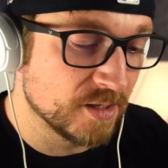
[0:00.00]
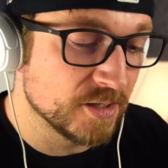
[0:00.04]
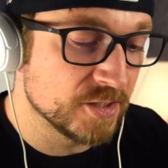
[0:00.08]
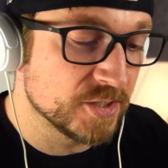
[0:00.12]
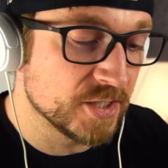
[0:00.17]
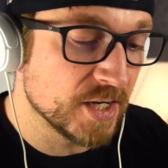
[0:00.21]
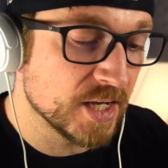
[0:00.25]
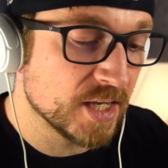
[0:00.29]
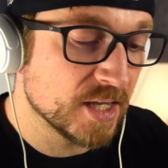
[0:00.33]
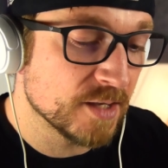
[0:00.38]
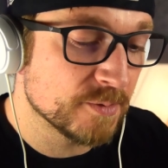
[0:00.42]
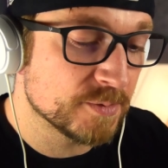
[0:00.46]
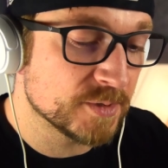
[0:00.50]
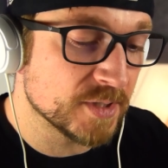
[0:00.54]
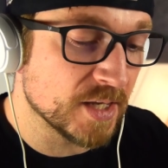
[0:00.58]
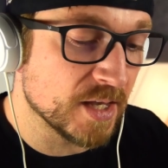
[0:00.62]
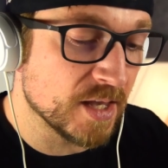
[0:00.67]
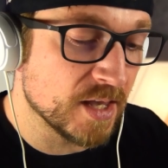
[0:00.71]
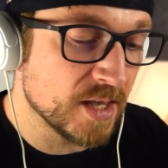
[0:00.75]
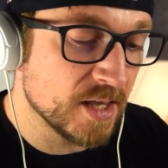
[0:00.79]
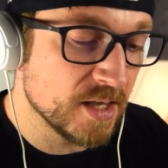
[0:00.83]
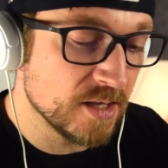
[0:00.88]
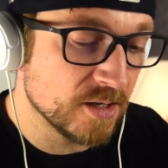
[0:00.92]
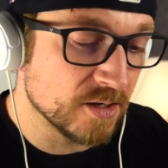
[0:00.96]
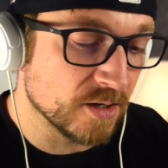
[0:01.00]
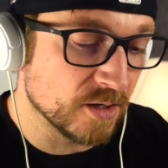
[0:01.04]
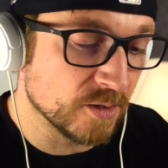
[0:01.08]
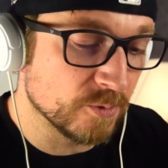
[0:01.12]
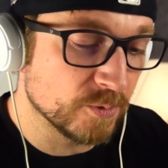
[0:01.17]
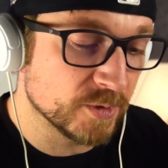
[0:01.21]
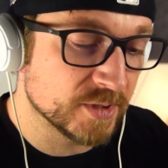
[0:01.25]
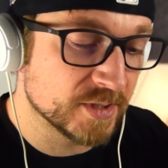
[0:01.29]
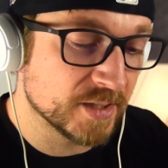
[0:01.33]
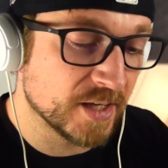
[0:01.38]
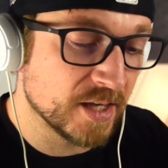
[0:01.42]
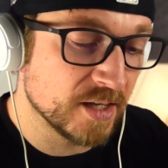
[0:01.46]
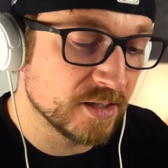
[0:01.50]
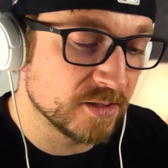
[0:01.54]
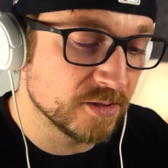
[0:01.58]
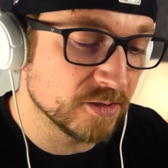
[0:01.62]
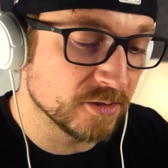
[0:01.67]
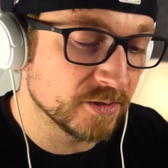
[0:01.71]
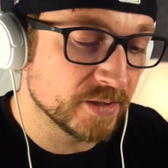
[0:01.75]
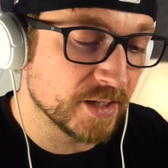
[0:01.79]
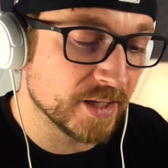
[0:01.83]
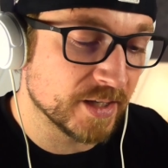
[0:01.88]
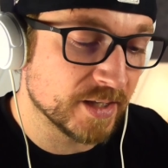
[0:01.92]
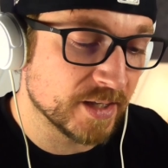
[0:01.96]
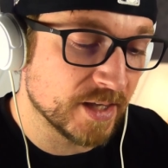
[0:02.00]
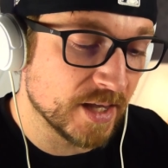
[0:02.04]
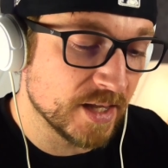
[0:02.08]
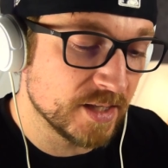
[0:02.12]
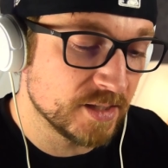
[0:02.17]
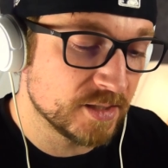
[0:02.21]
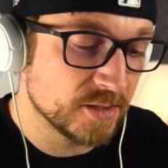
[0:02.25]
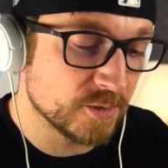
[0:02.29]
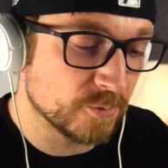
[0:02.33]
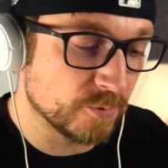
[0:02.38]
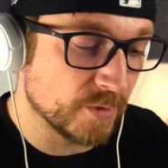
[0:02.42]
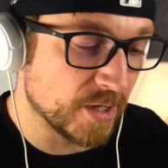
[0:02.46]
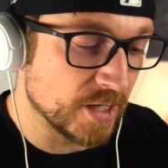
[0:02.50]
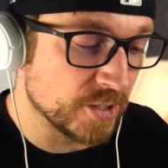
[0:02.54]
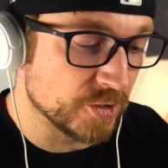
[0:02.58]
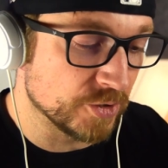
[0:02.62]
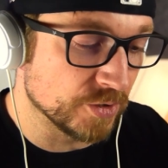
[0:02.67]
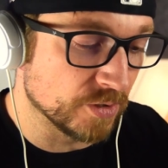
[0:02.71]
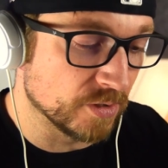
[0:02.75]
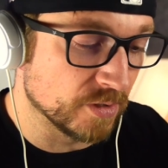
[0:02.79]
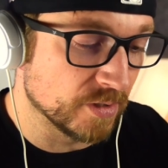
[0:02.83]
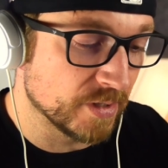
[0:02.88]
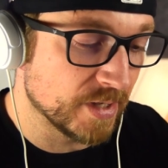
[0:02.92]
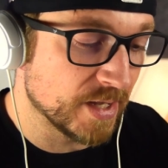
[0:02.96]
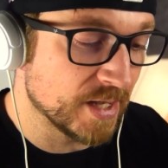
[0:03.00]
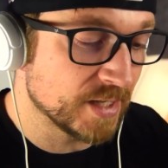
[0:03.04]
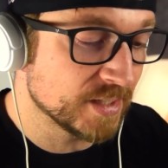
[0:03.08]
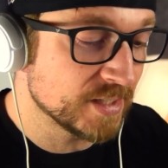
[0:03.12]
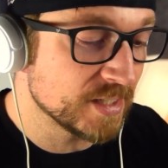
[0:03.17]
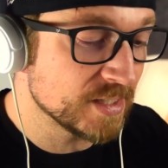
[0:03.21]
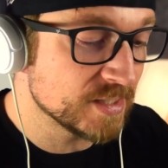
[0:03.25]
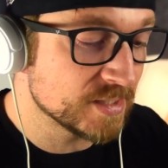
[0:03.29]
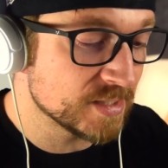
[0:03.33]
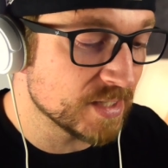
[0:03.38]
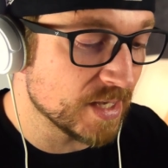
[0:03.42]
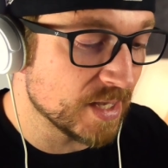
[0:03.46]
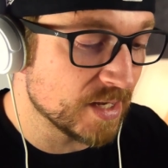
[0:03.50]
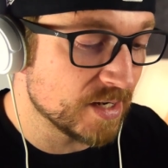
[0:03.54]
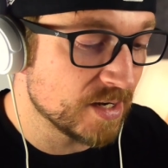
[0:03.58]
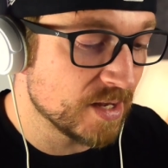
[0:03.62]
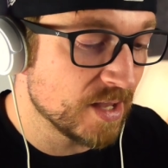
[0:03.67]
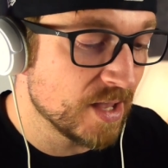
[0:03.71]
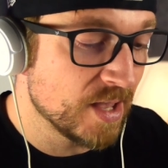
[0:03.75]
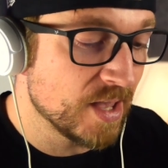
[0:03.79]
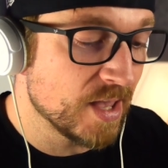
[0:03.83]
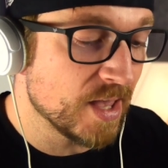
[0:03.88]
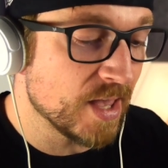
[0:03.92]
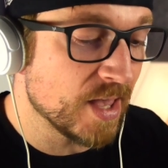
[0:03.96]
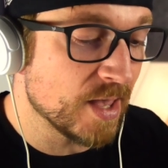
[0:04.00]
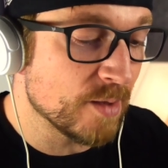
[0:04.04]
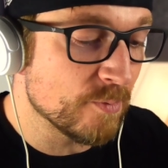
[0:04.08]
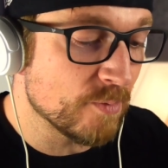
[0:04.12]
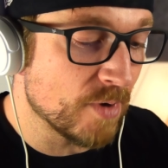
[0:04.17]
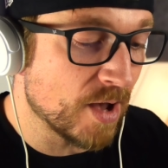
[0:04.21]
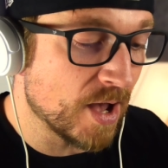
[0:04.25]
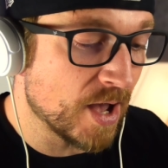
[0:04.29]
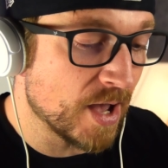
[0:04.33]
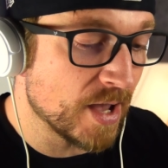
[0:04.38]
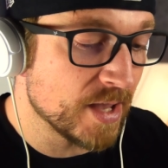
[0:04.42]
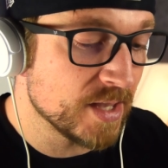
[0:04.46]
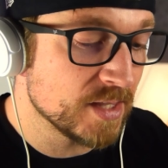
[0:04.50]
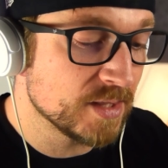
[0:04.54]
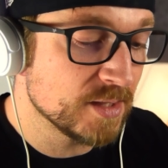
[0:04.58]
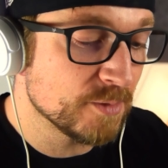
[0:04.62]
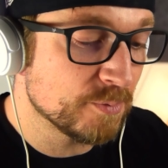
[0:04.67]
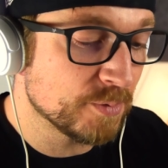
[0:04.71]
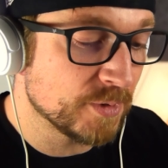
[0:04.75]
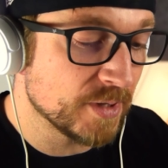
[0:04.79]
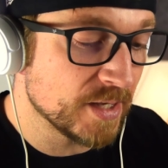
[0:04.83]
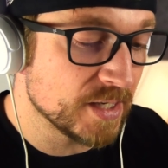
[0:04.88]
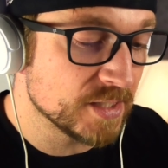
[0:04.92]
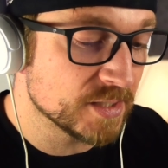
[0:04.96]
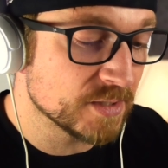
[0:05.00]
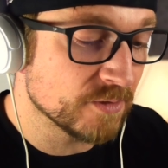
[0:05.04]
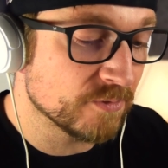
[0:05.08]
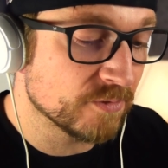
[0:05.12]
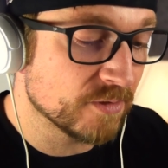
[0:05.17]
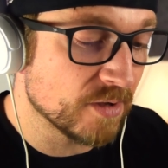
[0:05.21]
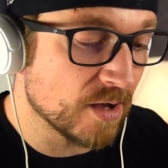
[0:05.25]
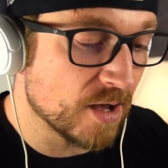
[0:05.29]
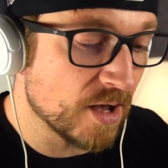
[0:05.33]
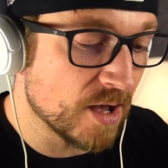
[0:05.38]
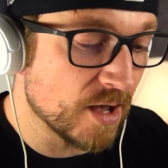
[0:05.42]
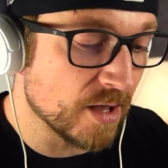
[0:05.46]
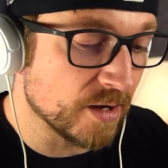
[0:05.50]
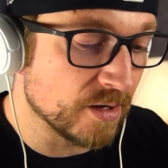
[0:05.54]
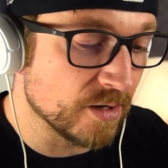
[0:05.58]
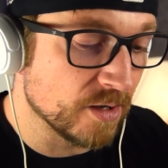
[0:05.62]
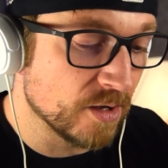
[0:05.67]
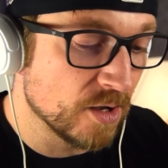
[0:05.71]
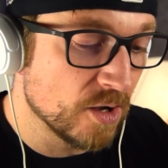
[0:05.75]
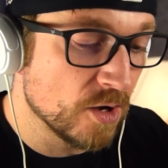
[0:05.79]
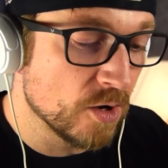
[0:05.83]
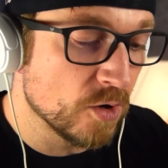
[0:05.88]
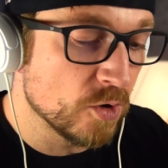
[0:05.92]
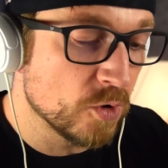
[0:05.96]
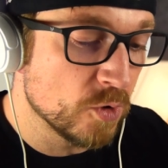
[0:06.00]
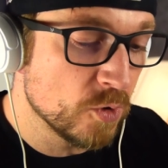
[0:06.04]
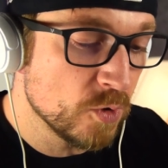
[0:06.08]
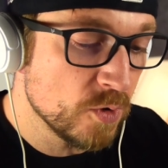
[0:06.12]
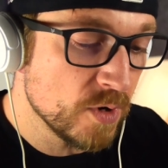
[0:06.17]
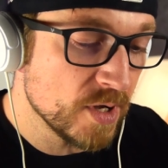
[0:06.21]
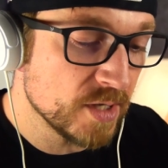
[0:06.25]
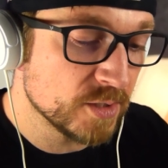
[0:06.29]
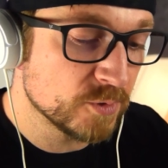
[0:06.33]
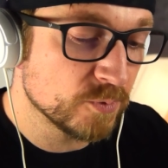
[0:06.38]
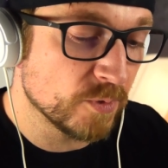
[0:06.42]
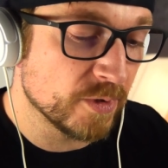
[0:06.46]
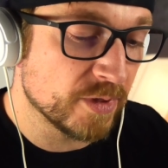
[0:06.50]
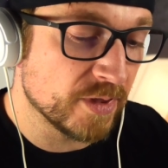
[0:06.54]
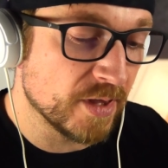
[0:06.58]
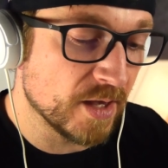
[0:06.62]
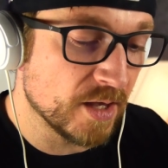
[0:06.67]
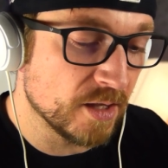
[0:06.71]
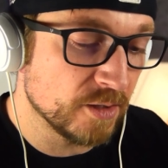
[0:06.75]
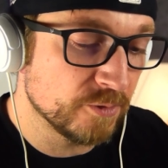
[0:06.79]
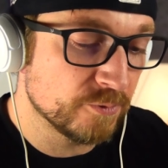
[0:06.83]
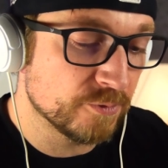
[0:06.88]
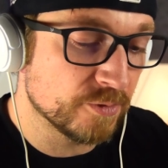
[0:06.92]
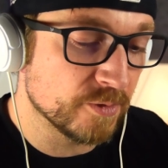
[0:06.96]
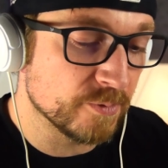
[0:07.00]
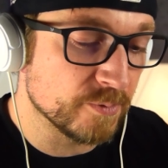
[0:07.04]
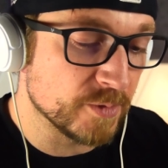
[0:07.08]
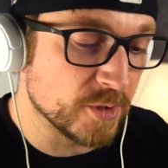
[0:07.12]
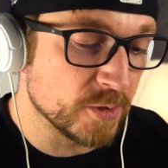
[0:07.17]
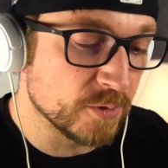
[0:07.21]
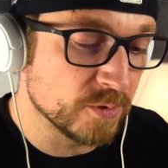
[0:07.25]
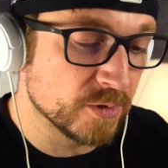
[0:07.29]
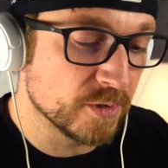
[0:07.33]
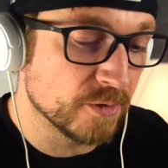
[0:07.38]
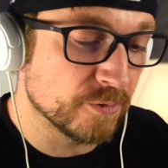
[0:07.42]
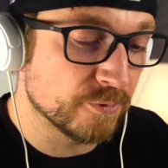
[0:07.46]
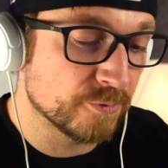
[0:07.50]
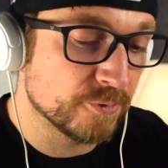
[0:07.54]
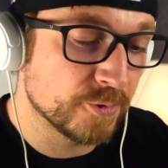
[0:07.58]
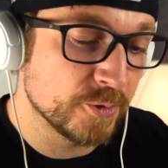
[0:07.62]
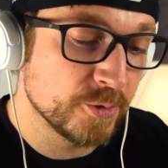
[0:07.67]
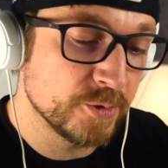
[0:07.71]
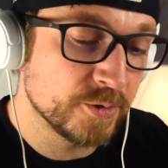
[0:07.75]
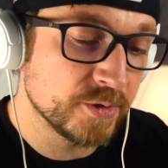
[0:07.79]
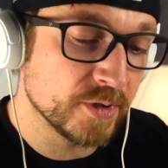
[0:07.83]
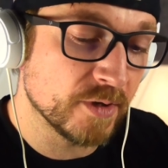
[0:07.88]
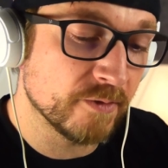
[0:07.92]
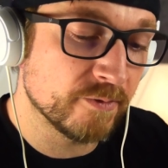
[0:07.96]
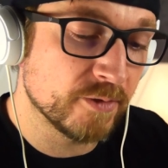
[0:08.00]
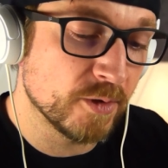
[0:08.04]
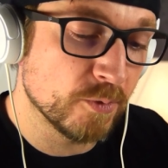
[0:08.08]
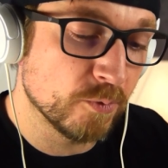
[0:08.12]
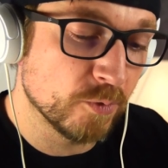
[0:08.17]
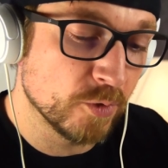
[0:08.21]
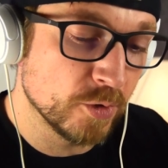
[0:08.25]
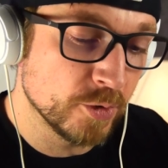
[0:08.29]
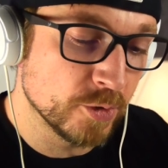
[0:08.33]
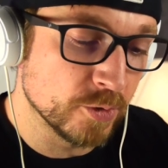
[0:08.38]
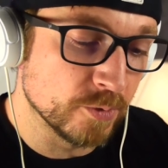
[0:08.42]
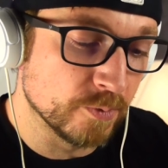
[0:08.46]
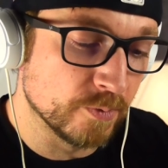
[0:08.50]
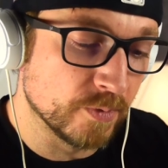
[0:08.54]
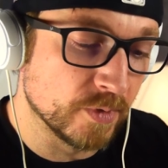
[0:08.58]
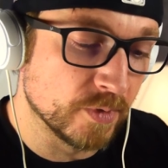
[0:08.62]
Jacob's anger was kindled against Rachel, and he said, "Am I in the place of God? Who has withheld from you the fruit of the womb?"